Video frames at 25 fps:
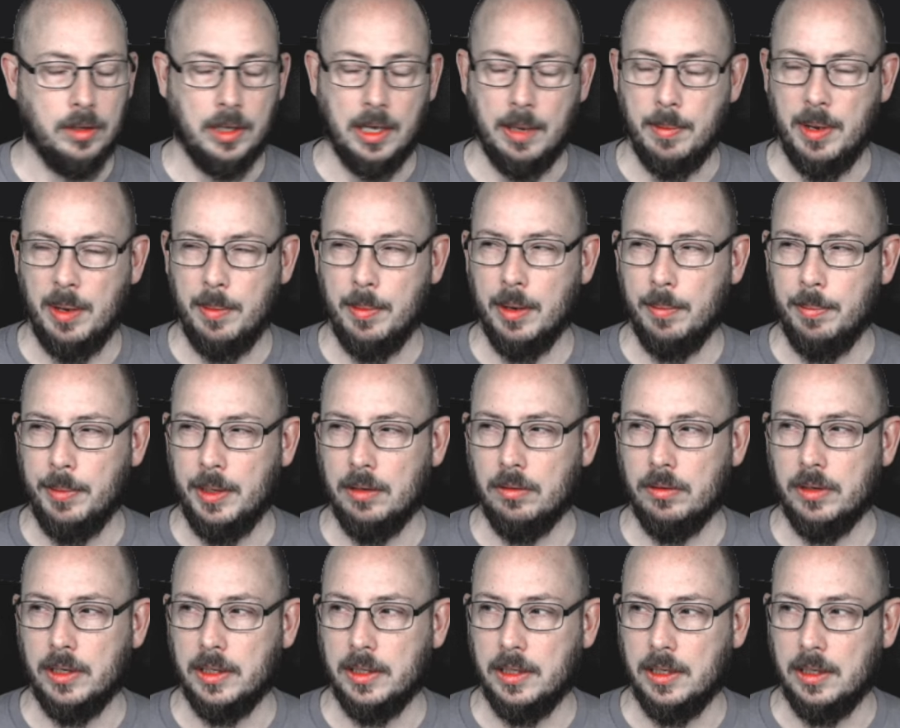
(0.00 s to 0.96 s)
maybe I'm
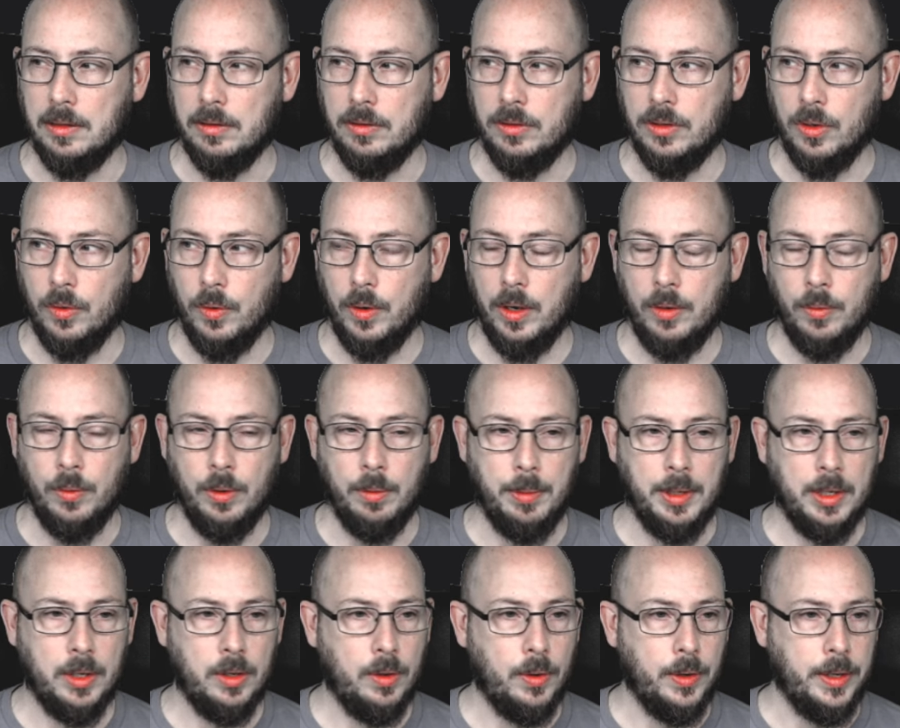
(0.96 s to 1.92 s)
incorrect here, so I will be
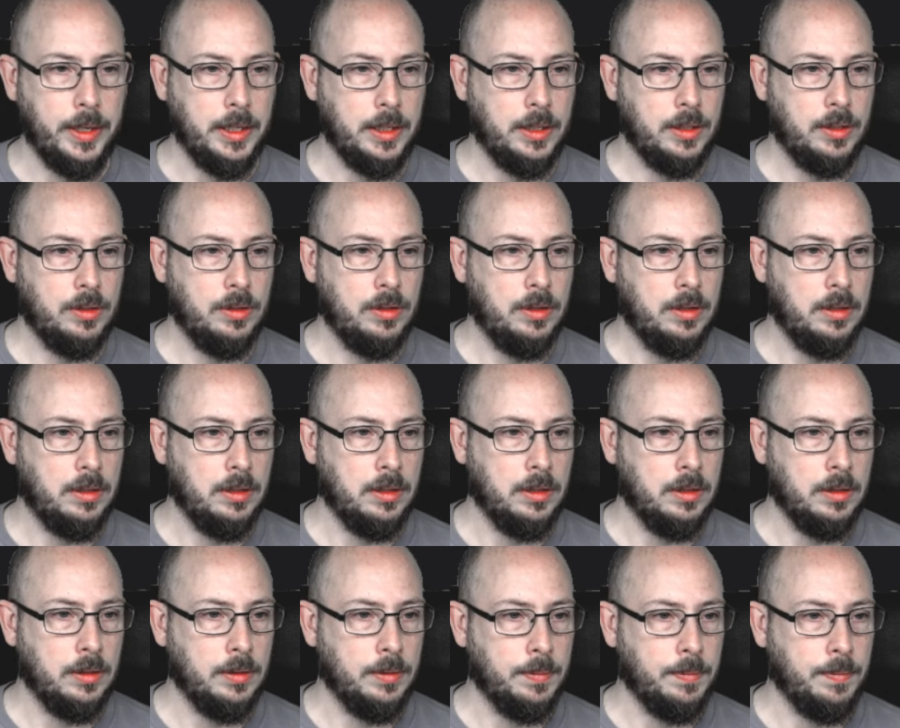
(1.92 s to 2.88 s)
quiet.
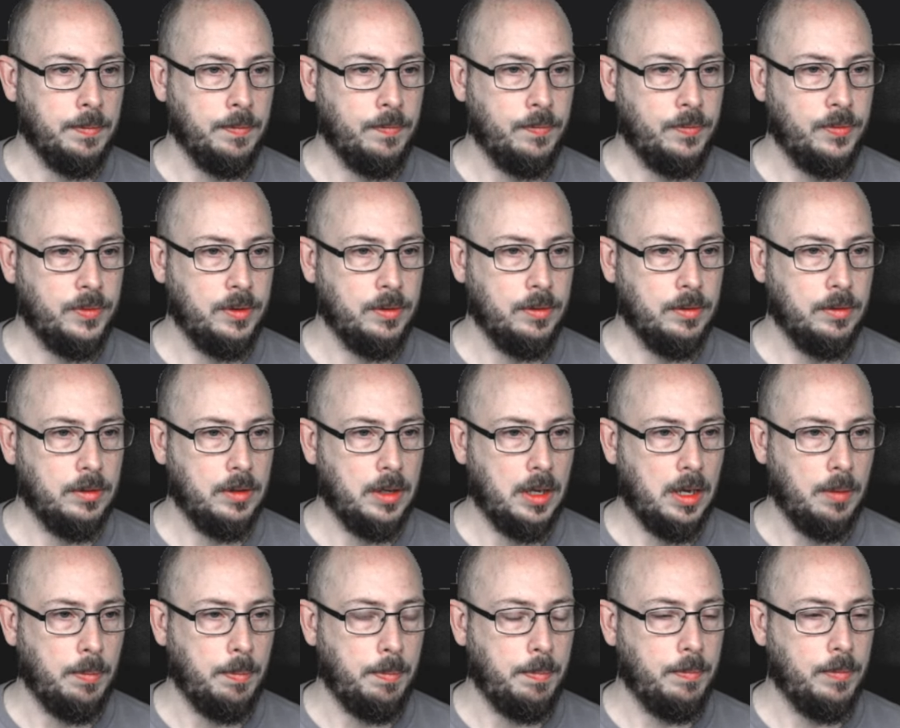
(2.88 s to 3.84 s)

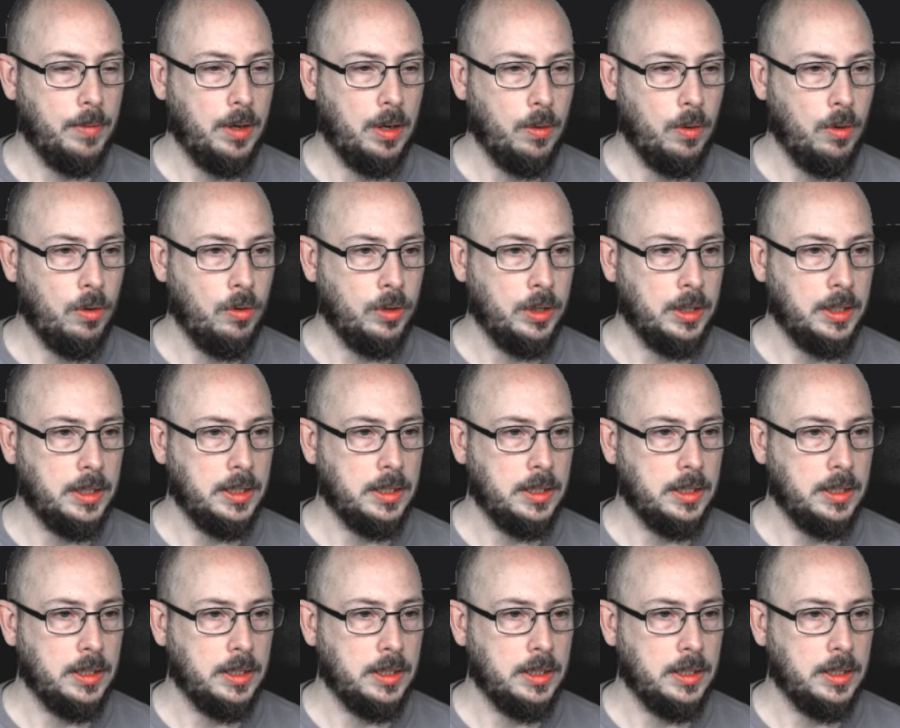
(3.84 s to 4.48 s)
How long it